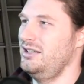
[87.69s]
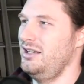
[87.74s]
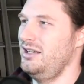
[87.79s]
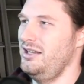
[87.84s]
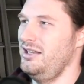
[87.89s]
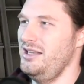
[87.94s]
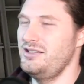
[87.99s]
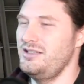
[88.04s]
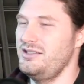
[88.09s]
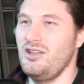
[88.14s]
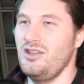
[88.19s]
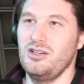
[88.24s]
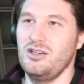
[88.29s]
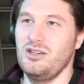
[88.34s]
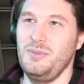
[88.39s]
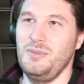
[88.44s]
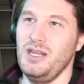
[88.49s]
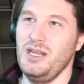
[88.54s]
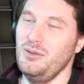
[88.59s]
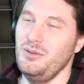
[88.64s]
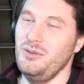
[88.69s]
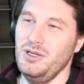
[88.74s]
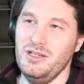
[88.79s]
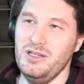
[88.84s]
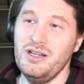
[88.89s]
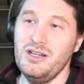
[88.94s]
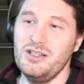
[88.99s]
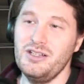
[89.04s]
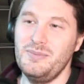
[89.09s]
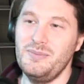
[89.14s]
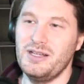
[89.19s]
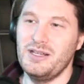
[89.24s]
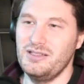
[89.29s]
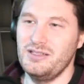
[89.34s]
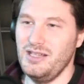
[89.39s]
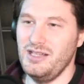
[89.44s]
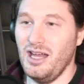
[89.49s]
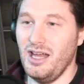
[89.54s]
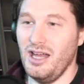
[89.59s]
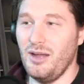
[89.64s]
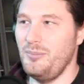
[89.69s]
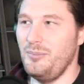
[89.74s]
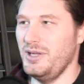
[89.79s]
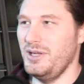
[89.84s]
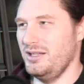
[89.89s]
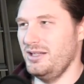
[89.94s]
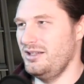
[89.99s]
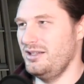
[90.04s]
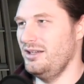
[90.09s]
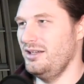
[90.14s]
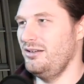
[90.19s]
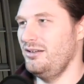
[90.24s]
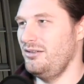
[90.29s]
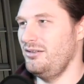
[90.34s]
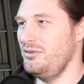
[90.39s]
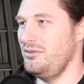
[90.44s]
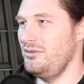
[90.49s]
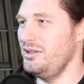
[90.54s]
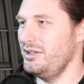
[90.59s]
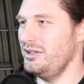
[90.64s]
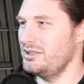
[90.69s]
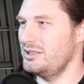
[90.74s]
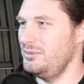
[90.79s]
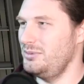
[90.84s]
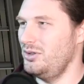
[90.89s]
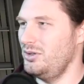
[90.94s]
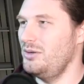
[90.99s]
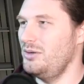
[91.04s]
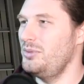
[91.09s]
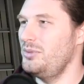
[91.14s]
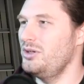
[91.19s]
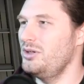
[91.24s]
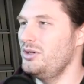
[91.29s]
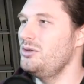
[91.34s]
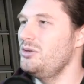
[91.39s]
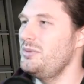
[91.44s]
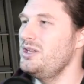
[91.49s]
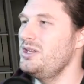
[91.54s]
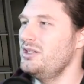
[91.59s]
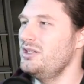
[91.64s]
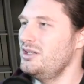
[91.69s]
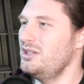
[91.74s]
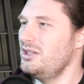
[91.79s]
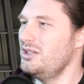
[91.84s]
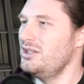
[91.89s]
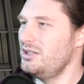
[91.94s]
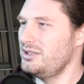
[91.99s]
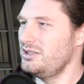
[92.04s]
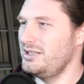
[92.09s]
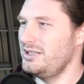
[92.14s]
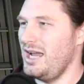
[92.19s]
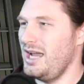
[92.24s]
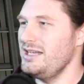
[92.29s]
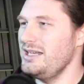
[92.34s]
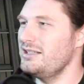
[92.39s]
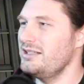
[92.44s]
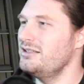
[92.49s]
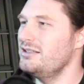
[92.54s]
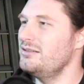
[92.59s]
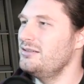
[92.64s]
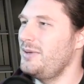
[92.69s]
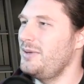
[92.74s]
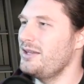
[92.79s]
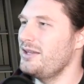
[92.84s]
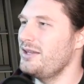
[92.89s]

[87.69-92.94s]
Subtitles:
It's not going to be anywhere near as big as the real explorer, but it'll be kind of about